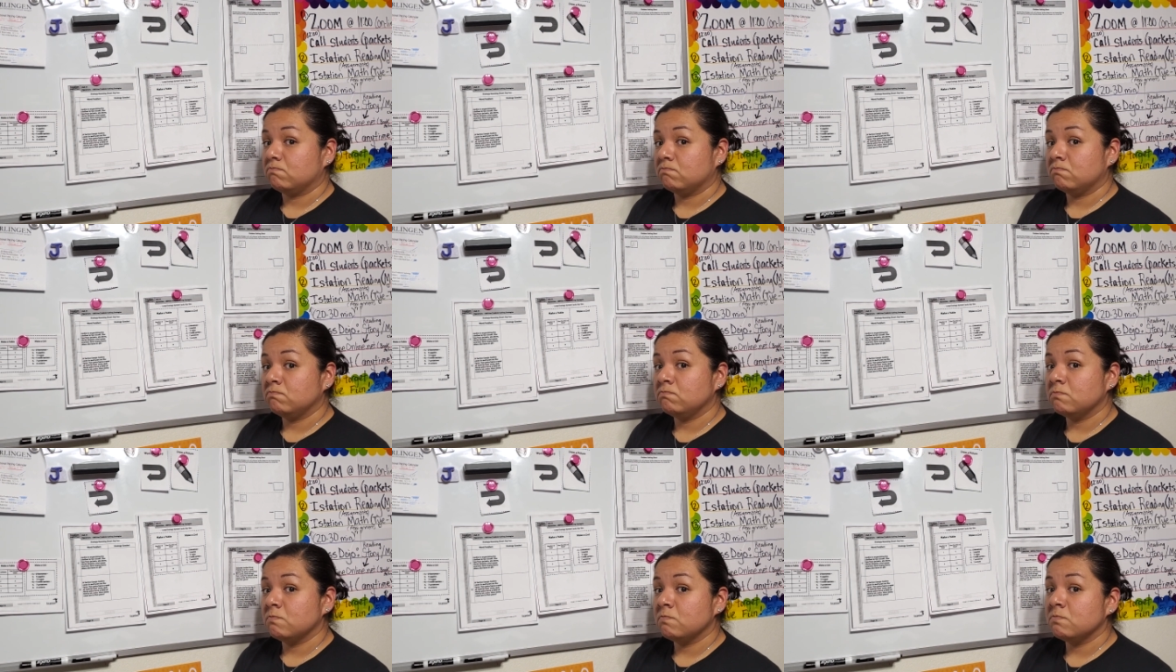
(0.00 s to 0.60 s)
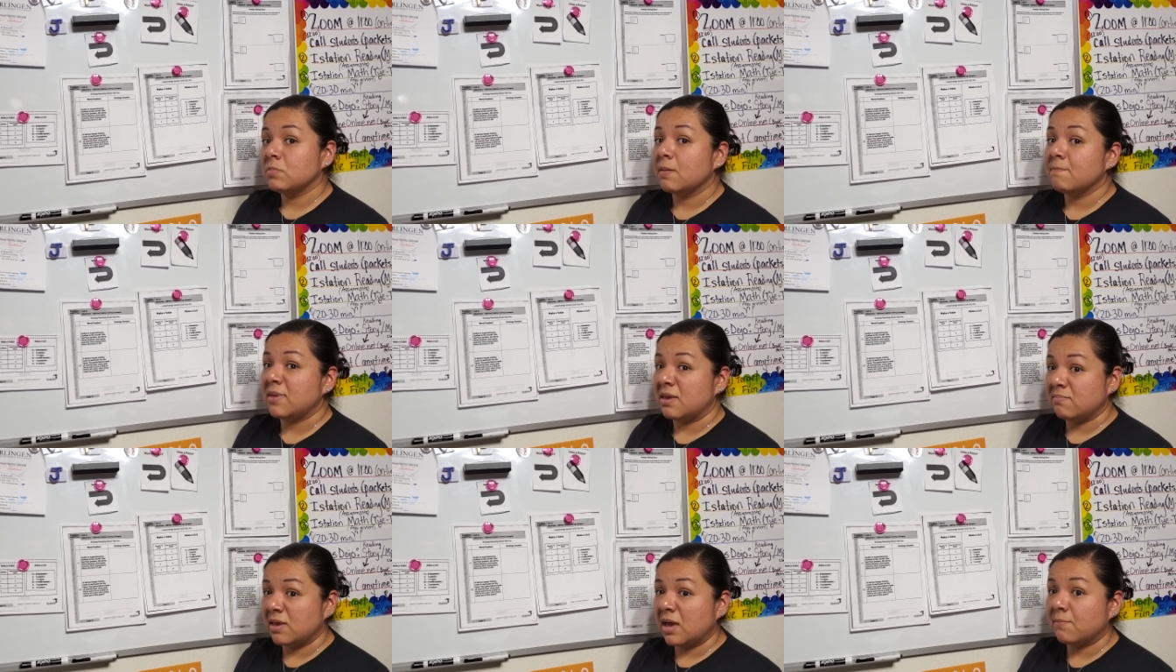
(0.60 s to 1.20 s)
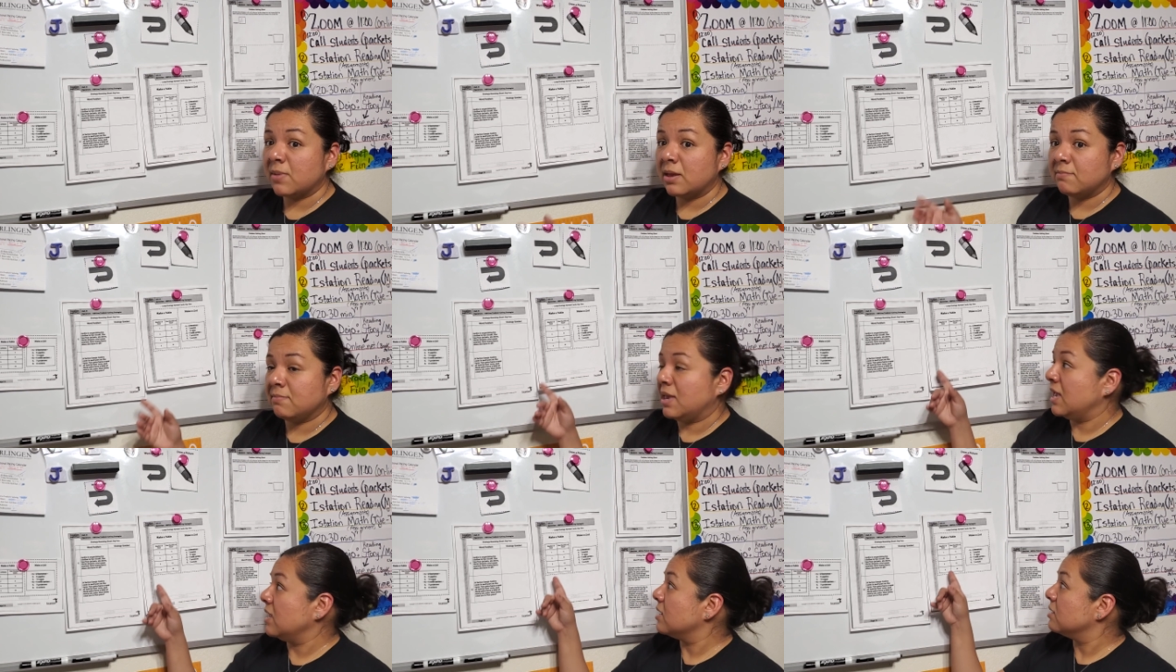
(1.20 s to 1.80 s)
Mm, maybe I might
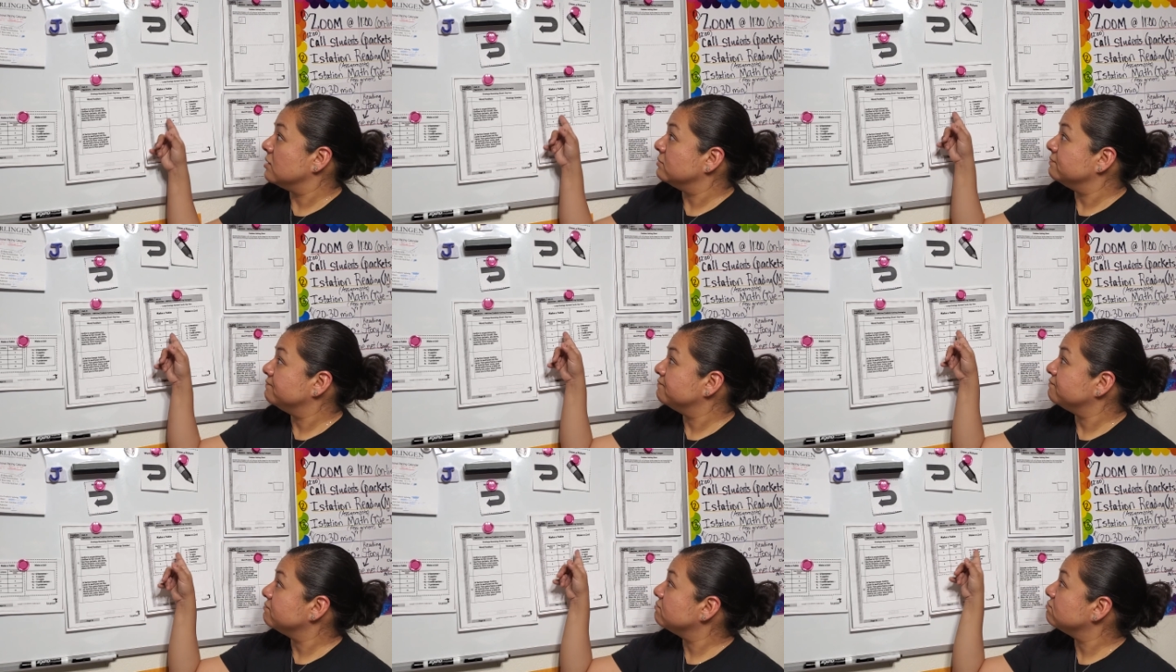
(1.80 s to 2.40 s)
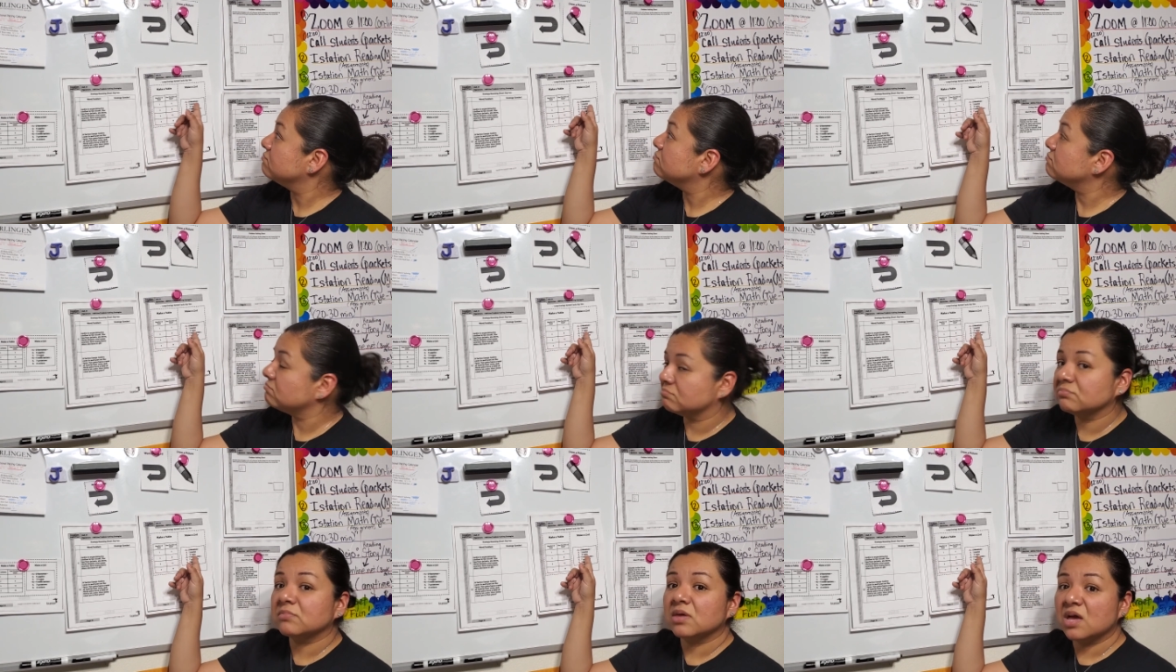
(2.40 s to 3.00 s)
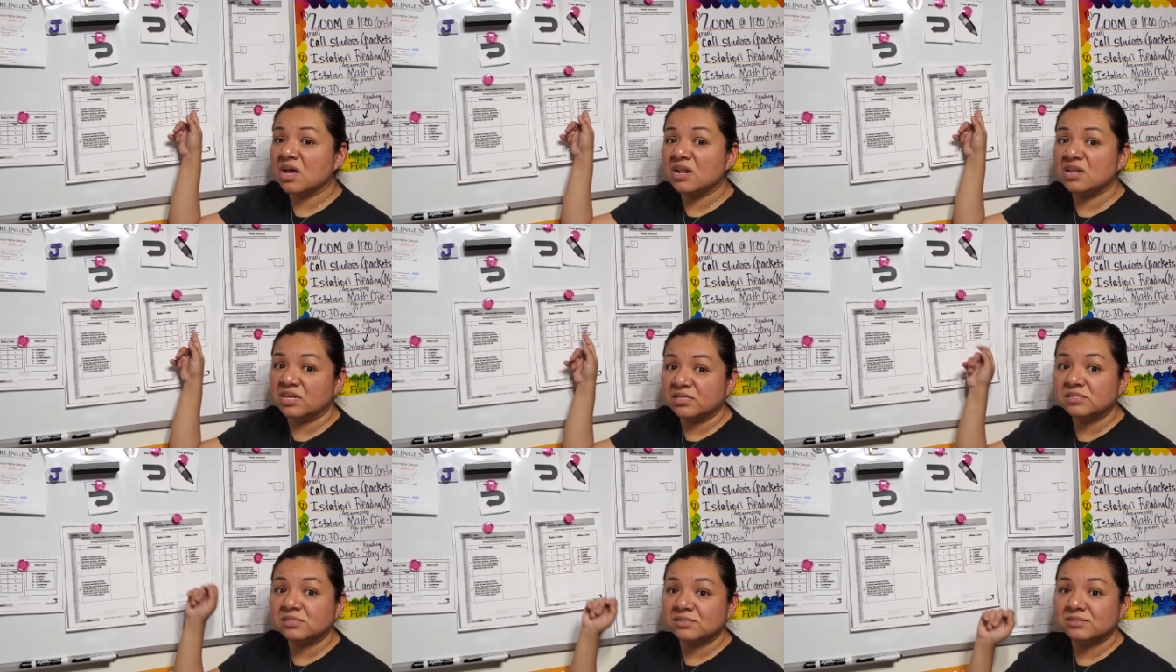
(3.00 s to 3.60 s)
make a
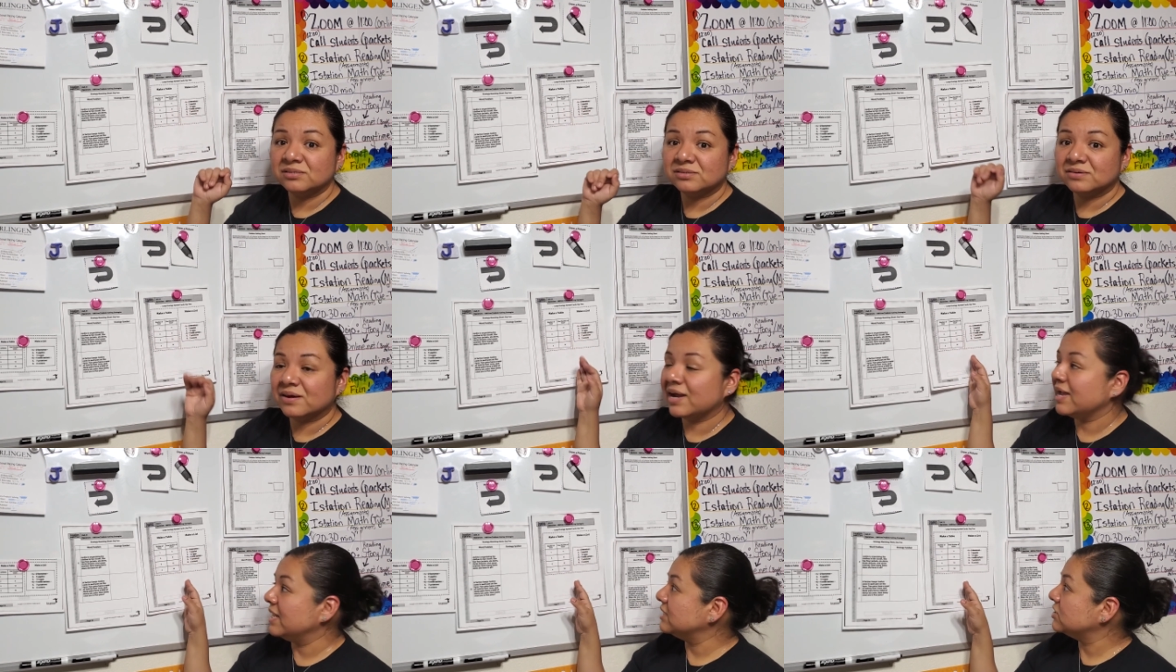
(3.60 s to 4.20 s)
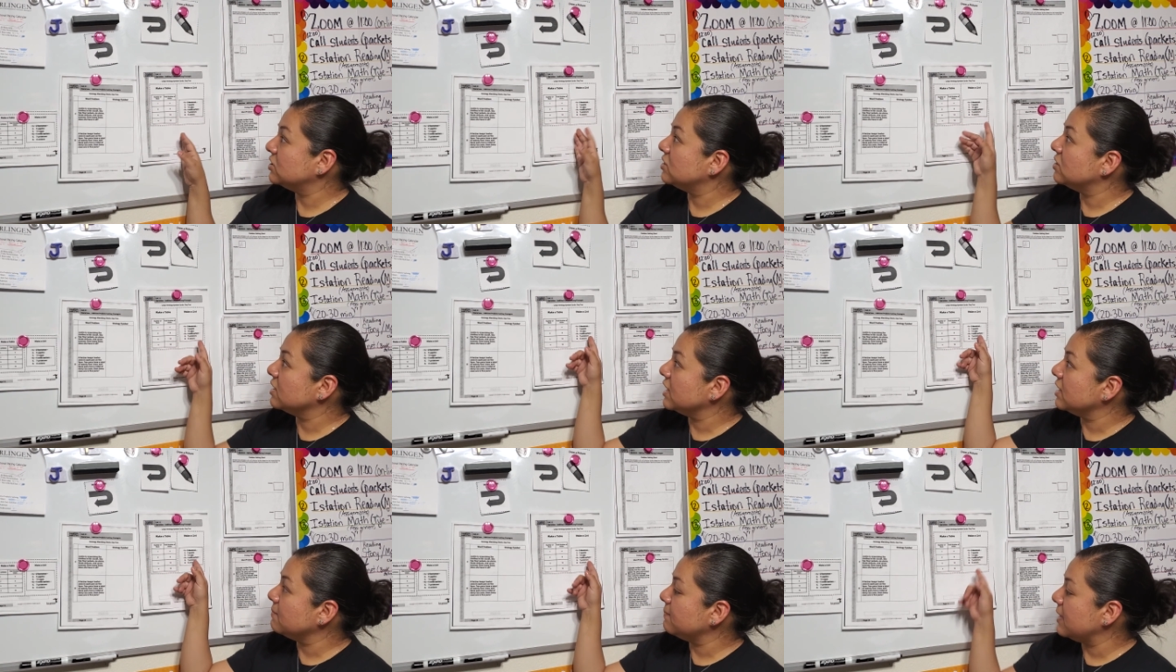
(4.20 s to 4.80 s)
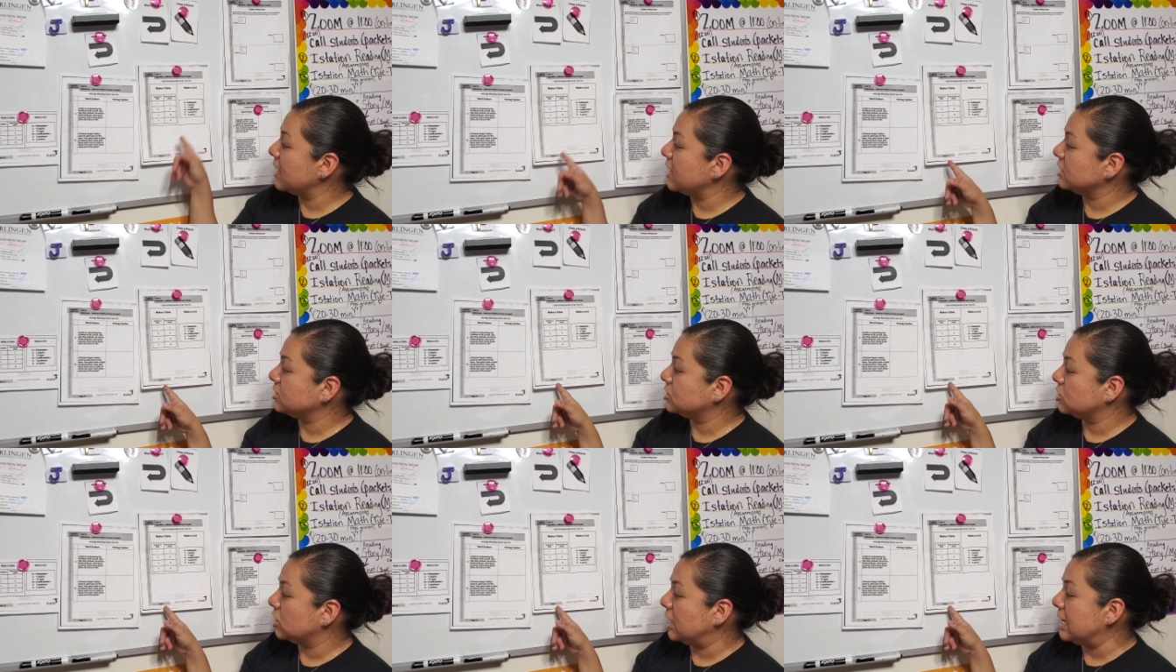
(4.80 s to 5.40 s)
list, right? So look at
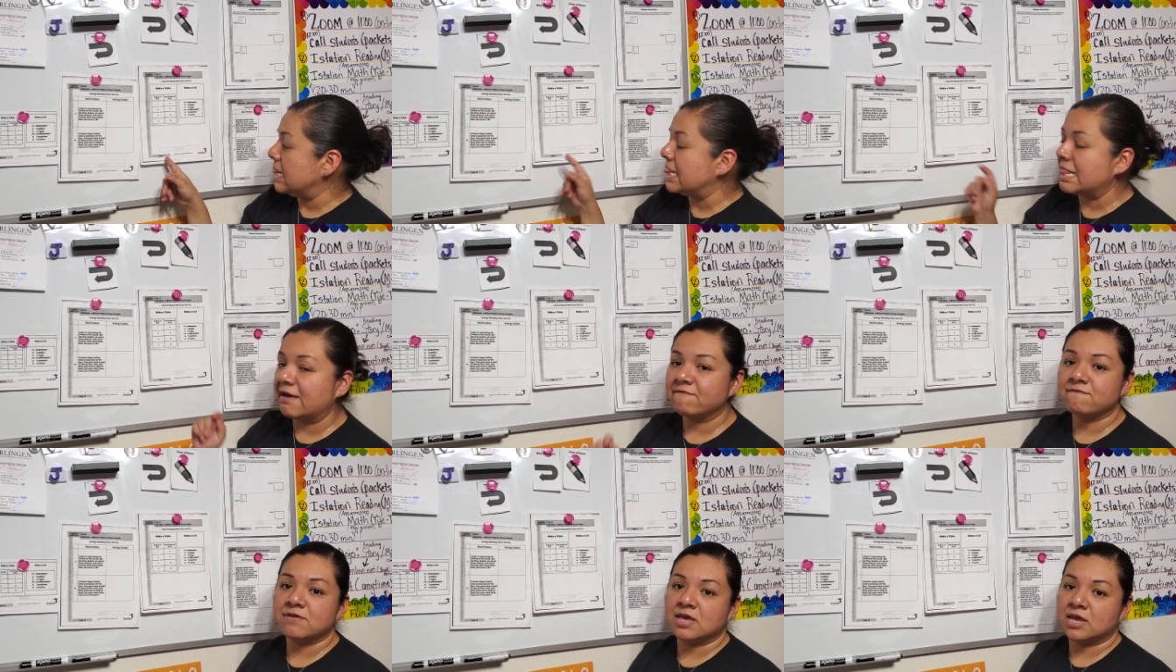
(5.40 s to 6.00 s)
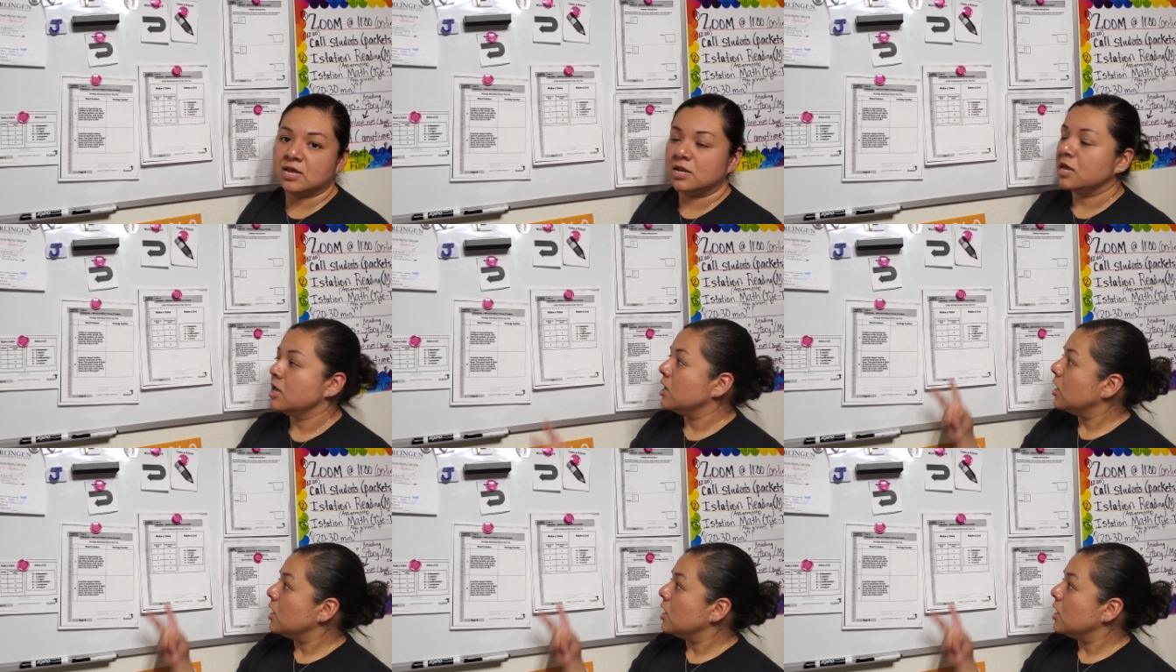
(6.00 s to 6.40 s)
page 11.